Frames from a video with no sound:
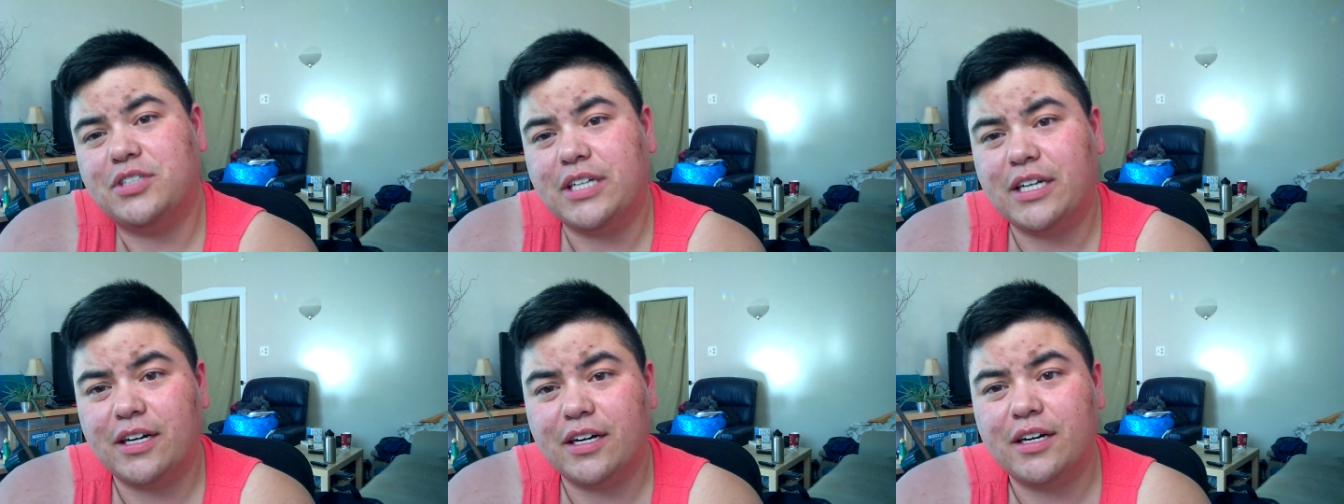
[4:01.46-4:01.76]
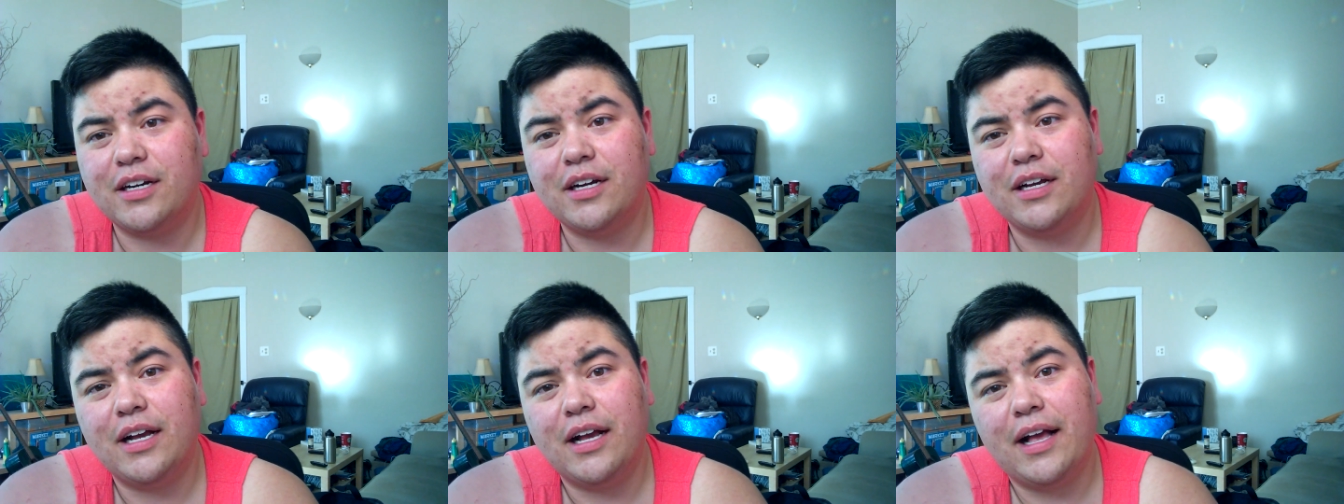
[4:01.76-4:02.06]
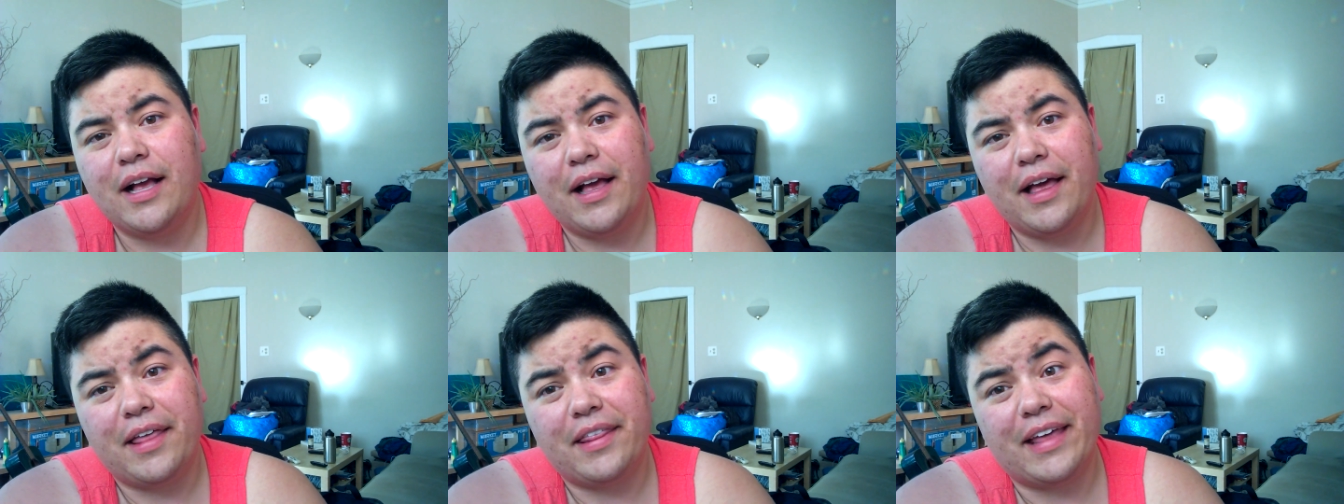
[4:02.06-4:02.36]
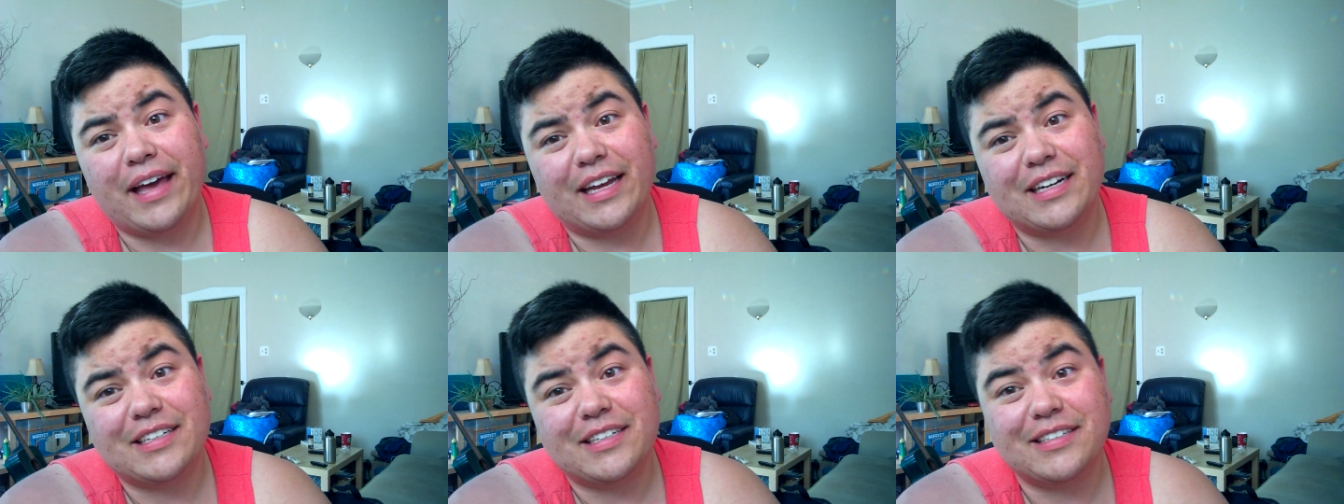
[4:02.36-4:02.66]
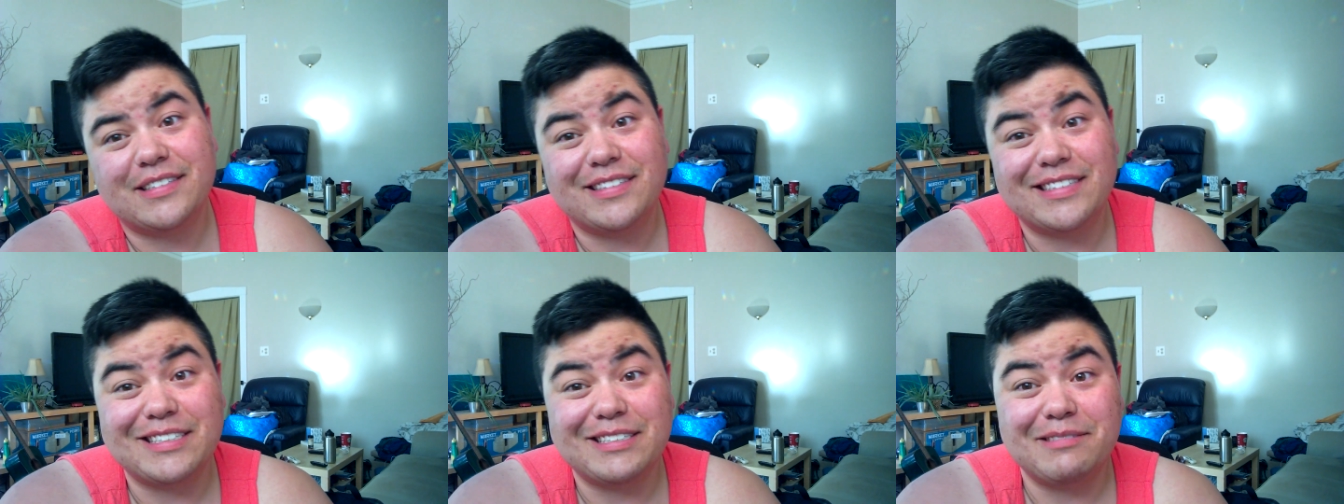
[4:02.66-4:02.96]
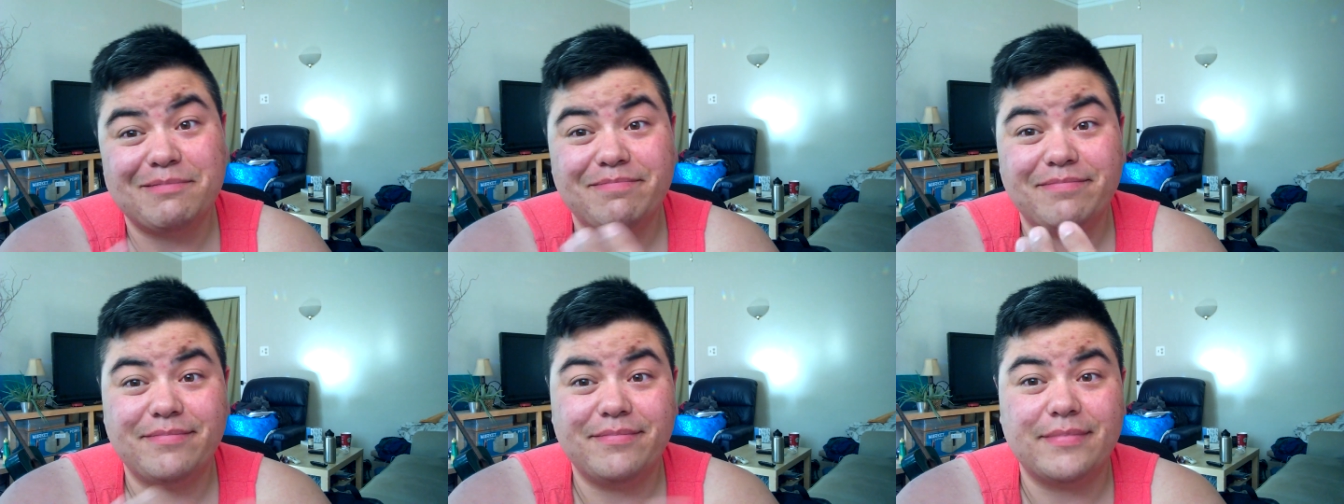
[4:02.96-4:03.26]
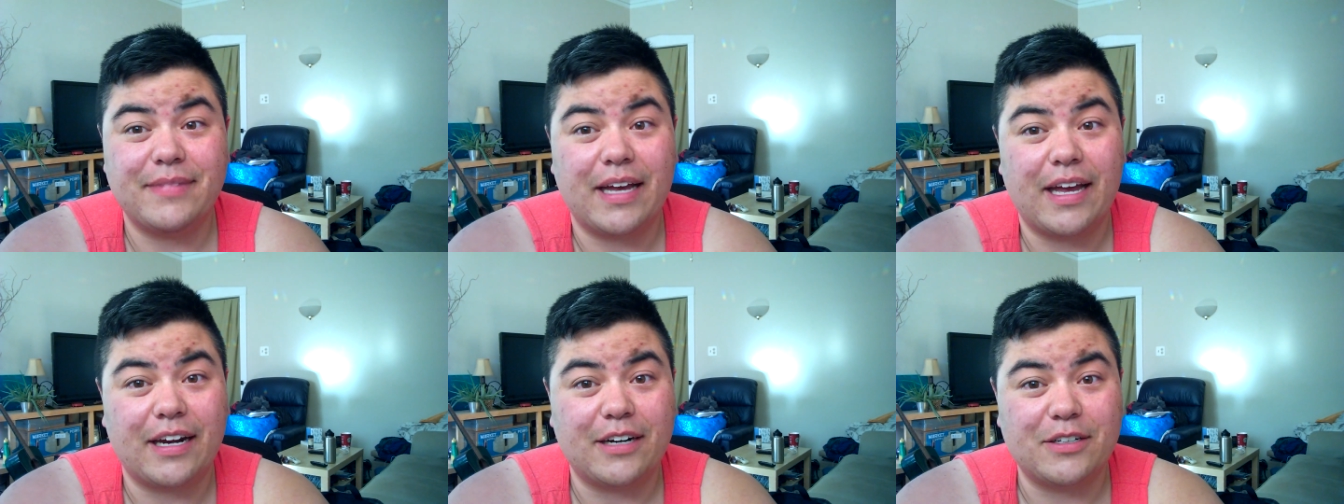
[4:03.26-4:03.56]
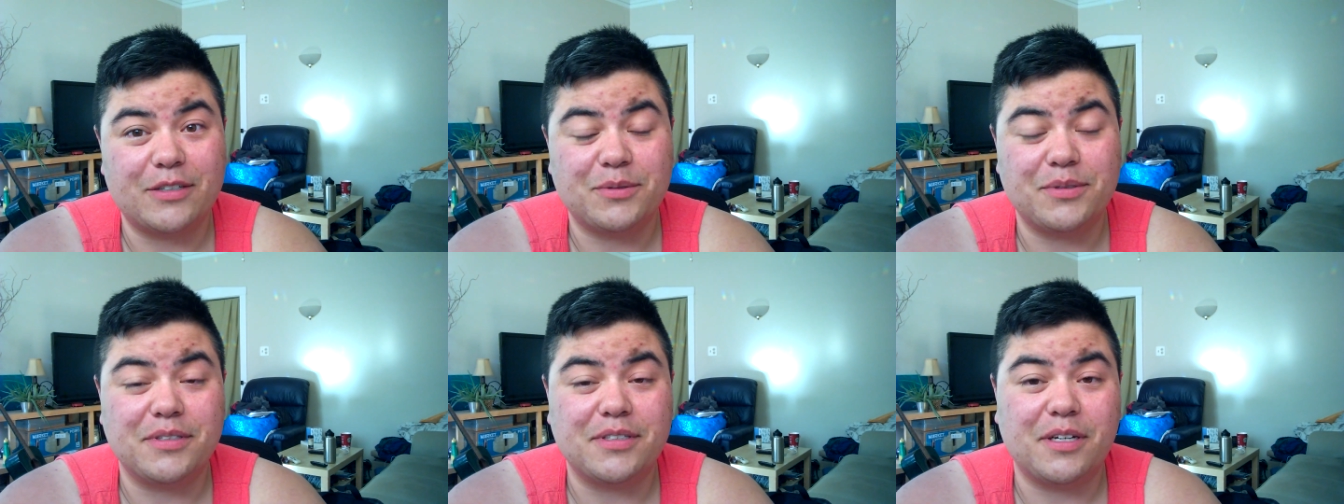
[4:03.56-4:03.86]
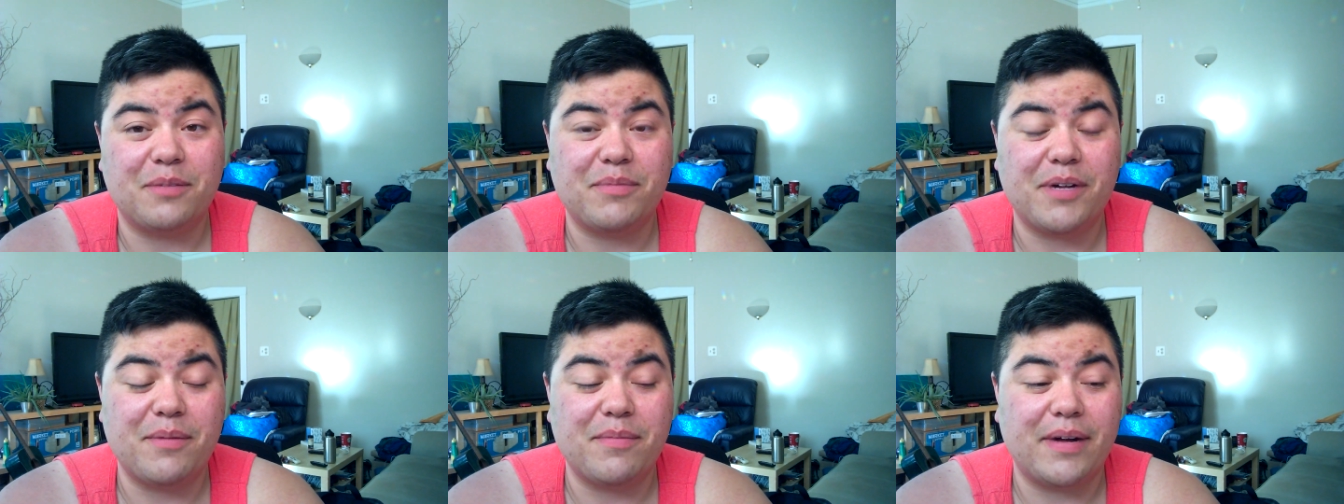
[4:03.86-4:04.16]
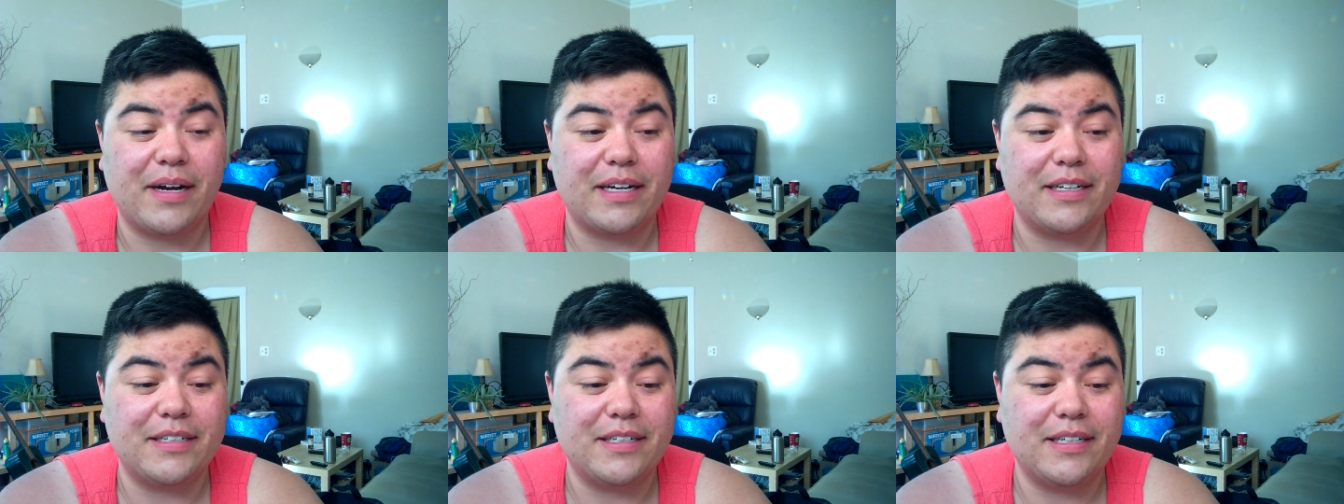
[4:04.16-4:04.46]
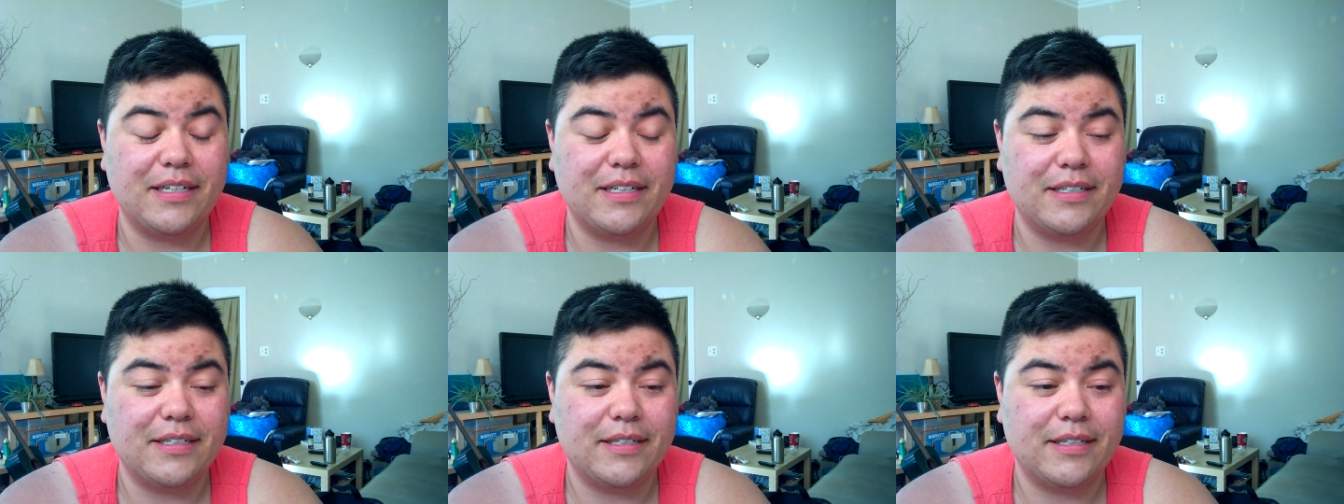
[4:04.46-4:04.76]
share that because it I don't know was on my mind.